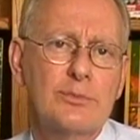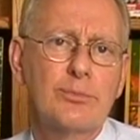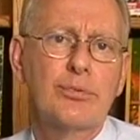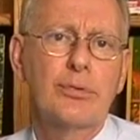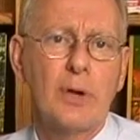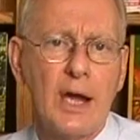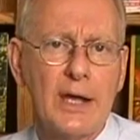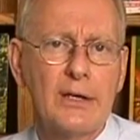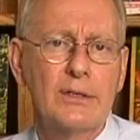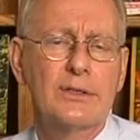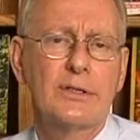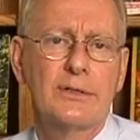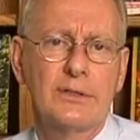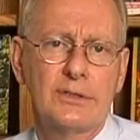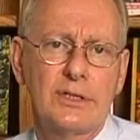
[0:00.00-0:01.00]
prior to
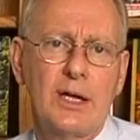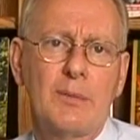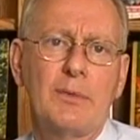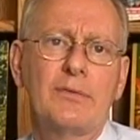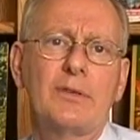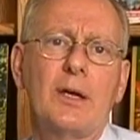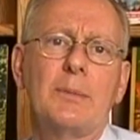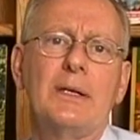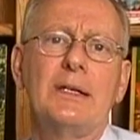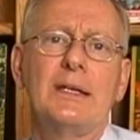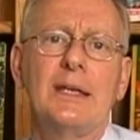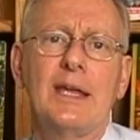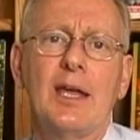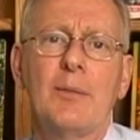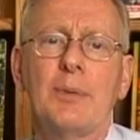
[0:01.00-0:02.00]
their time of coming to
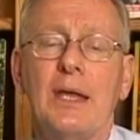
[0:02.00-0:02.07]
camp,